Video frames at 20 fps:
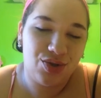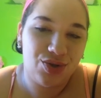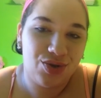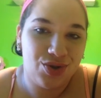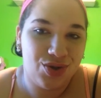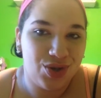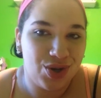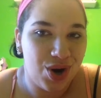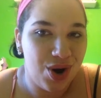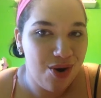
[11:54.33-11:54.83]

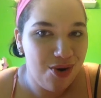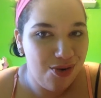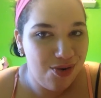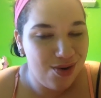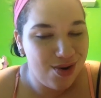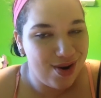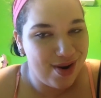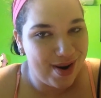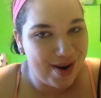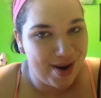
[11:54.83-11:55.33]
don't
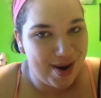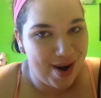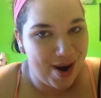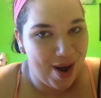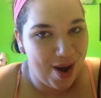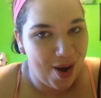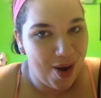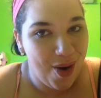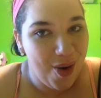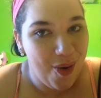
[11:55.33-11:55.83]

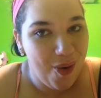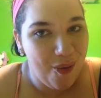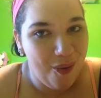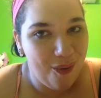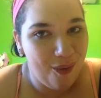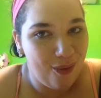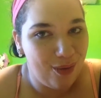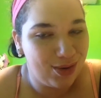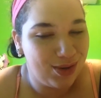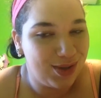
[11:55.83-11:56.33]

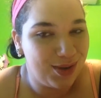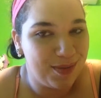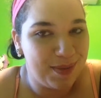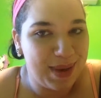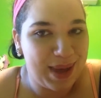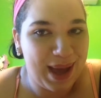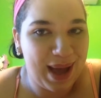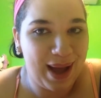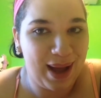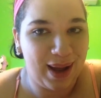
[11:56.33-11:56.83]
know, to
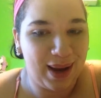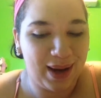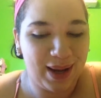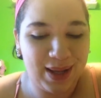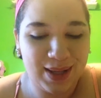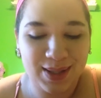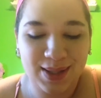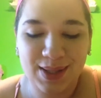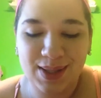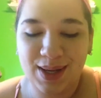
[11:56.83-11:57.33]
be
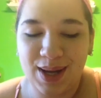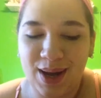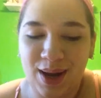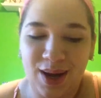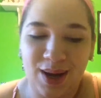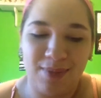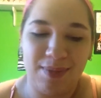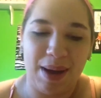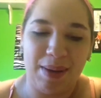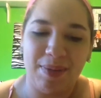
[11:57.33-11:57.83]
honest.
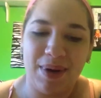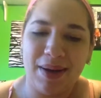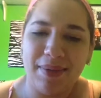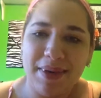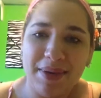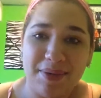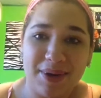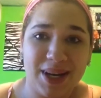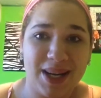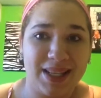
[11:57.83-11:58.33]
I probably
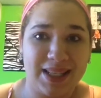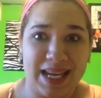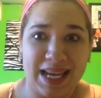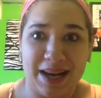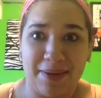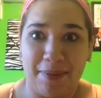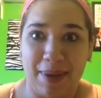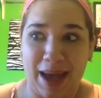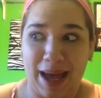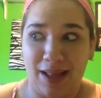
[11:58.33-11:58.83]
wouldn't take a
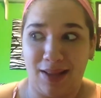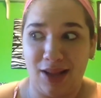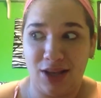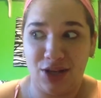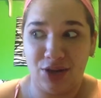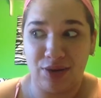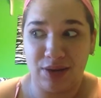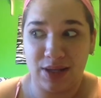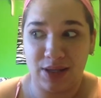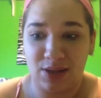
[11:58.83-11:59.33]
palette
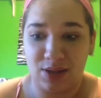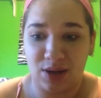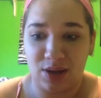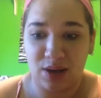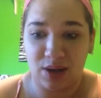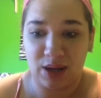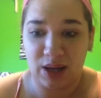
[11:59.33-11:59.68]
to a deserted